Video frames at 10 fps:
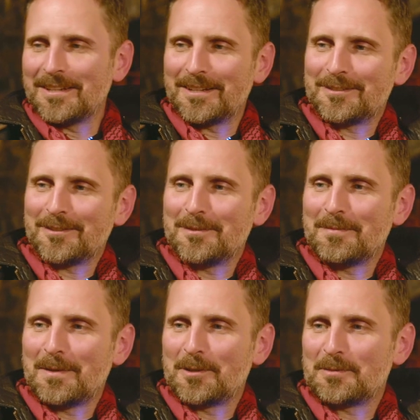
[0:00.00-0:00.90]
answer and
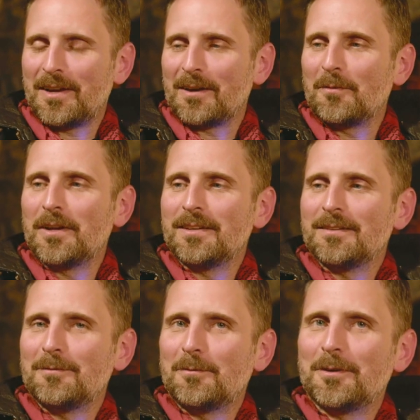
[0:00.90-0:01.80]
my pushback, what
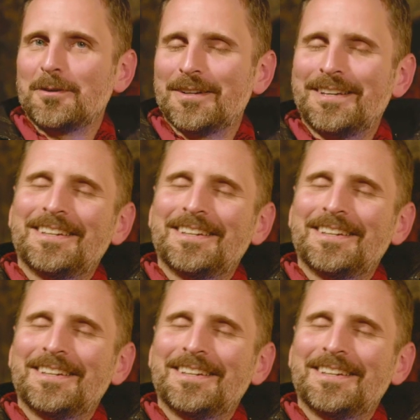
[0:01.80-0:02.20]
who,